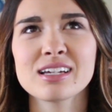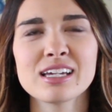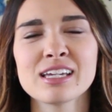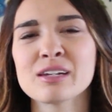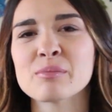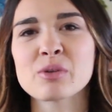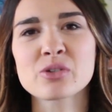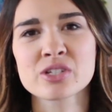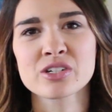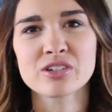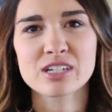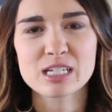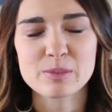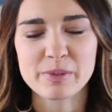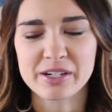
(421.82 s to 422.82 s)
an
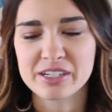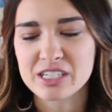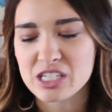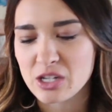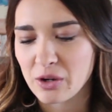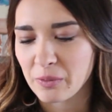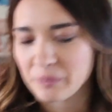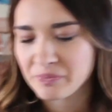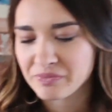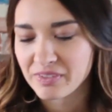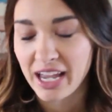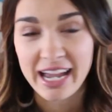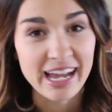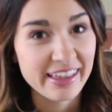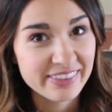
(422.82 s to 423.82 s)
emotional experience. So
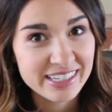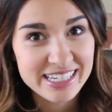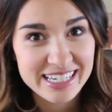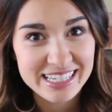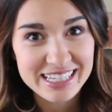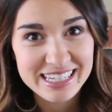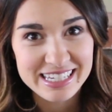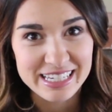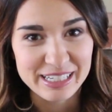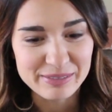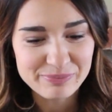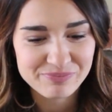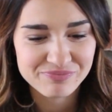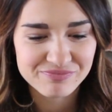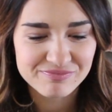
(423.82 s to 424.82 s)
I had the DNC,